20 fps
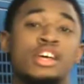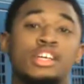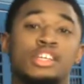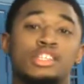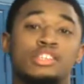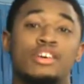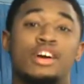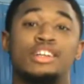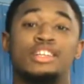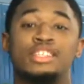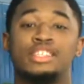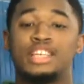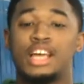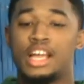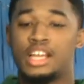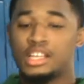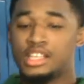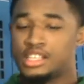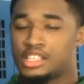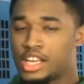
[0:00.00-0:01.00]
So I
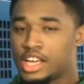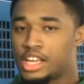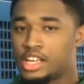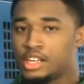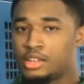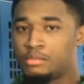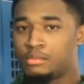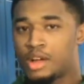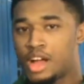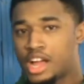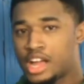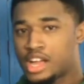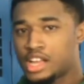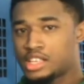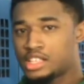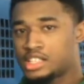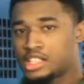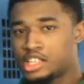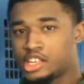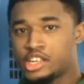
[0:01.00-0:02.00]
decided to take it in my
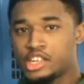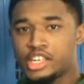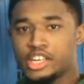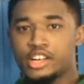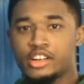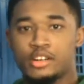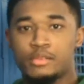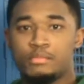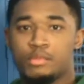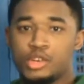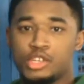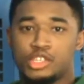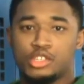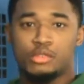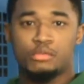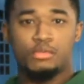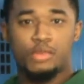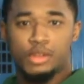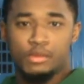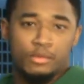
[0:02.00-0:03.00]
hands senior year and push
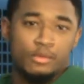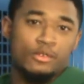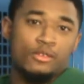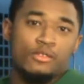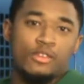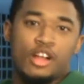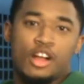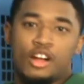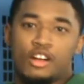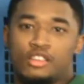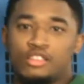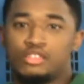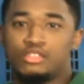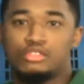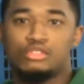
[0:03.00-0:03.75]
some people around.